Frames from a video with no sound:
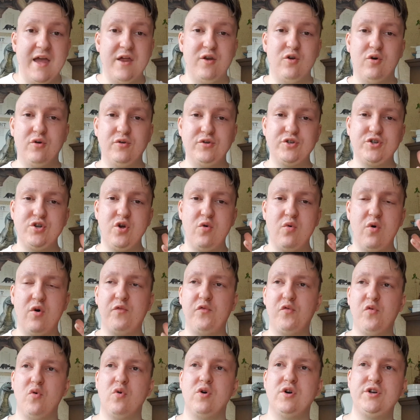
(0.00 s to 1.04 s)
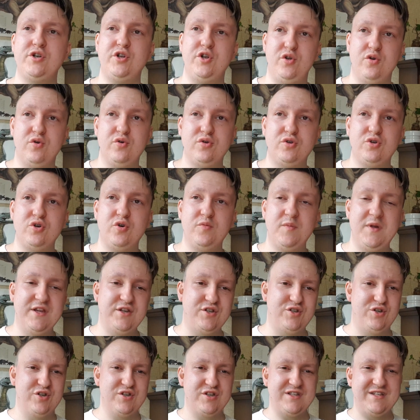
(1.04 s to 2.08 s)
And also, of course, YouTube is
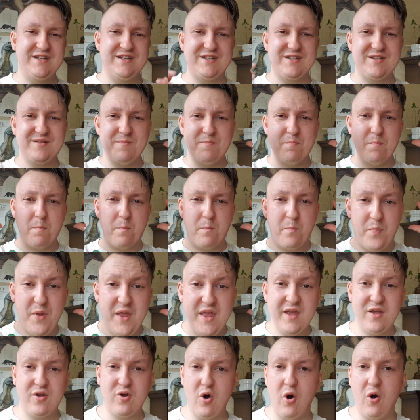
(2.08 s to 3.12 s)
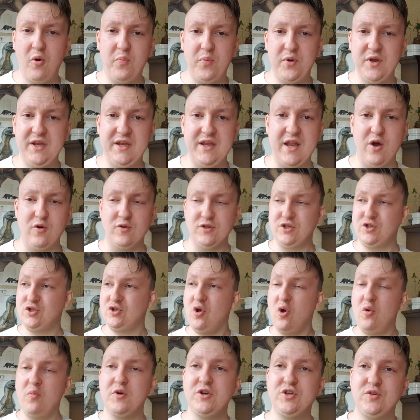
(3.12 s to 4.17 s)
just this big company now. It's
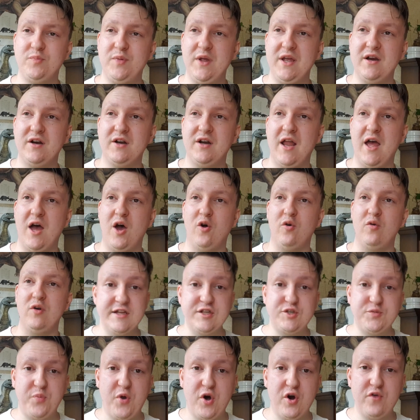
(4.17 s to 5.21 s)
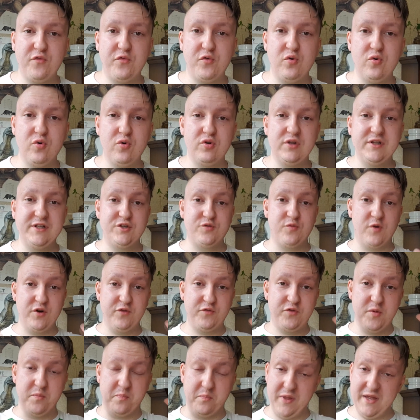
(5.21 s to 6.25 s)
so much bigger now. It's part of Google. It's one
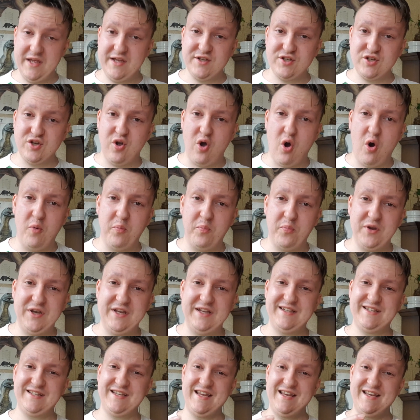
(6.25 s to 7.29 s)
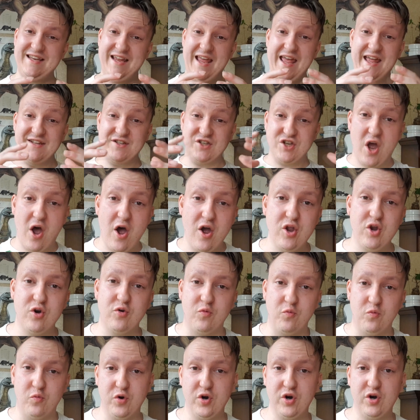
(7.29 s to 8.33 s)
of the biggest companies in the entire
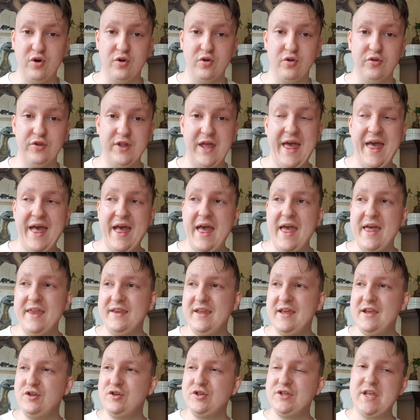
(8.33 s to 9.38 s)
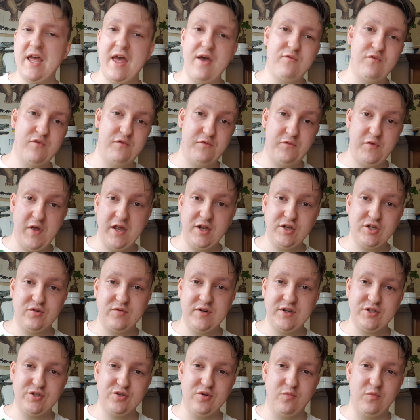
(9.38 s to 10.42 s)
world. And they just have a
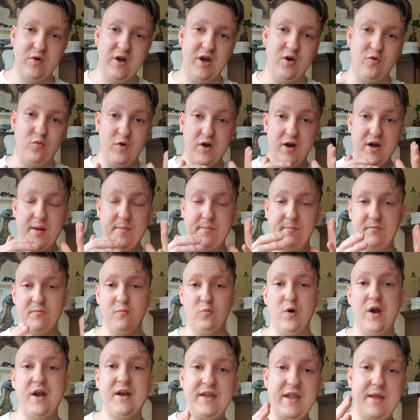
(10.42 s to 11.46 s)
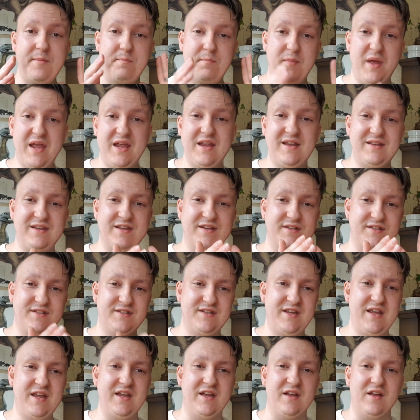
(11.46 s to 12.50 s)
factory somewhere where, where they make this
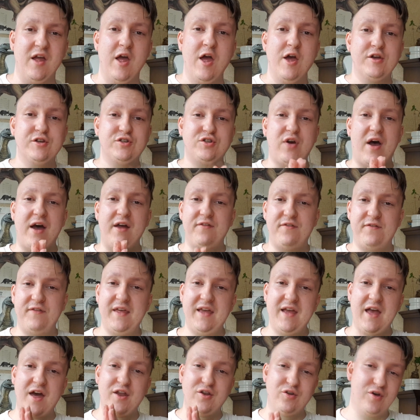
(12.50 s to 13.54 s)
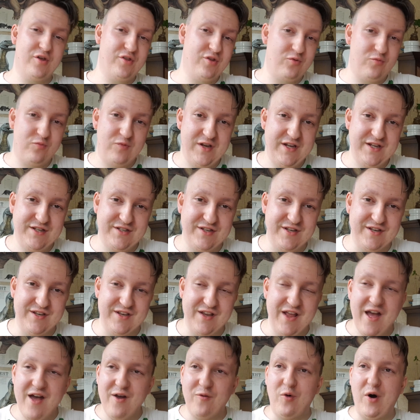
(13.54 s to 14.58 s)
thing. So I think another
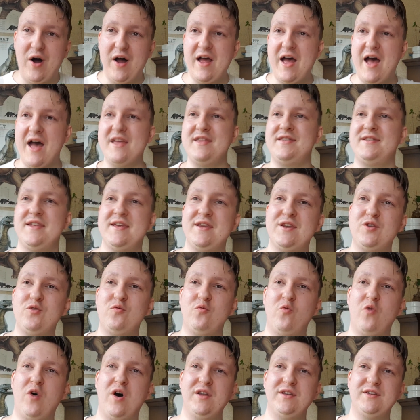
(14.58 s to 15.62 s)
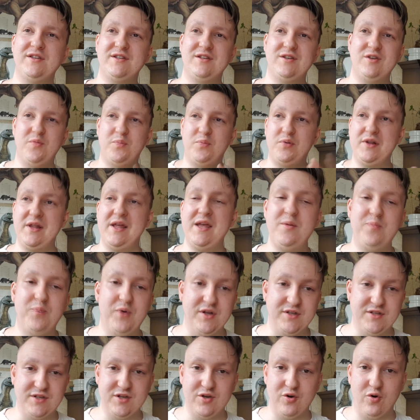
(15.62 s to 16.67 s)
reason why I didn't want the play
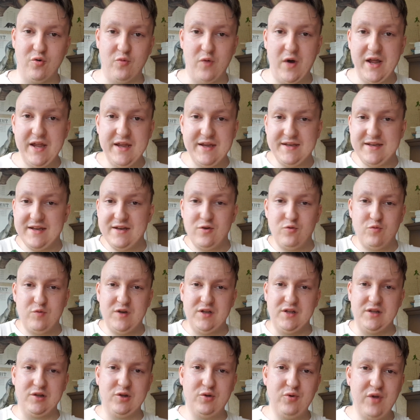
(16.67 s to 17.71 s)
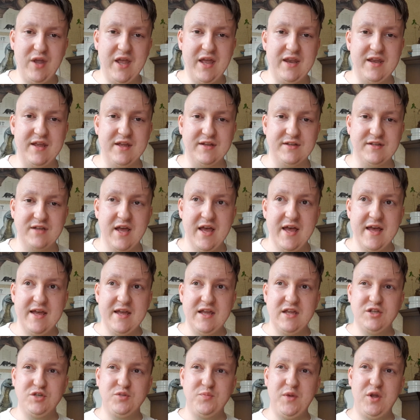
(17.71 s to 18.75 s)
button or why I didn't really look at it
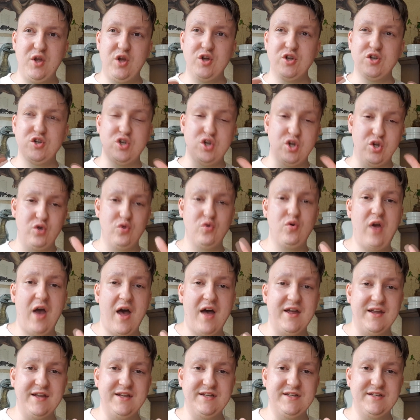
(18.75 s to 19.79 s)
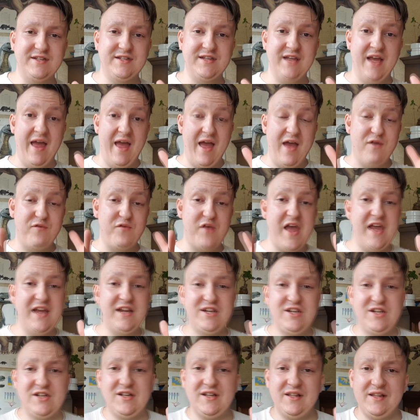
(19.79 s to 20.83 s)
is because you guys have
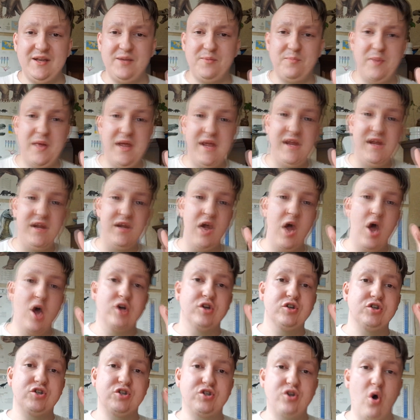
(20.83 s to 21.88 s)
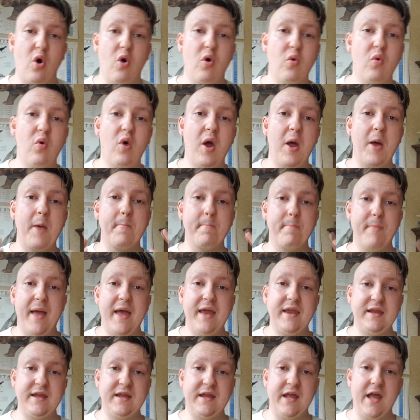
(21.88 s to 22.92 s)
actually made so
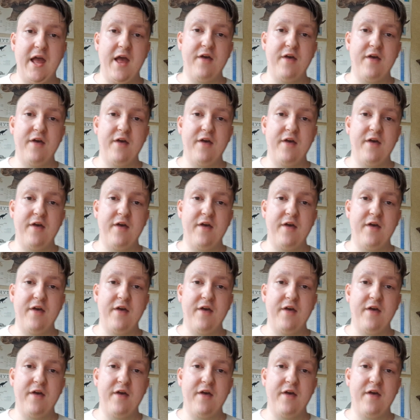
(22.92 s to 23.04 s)
many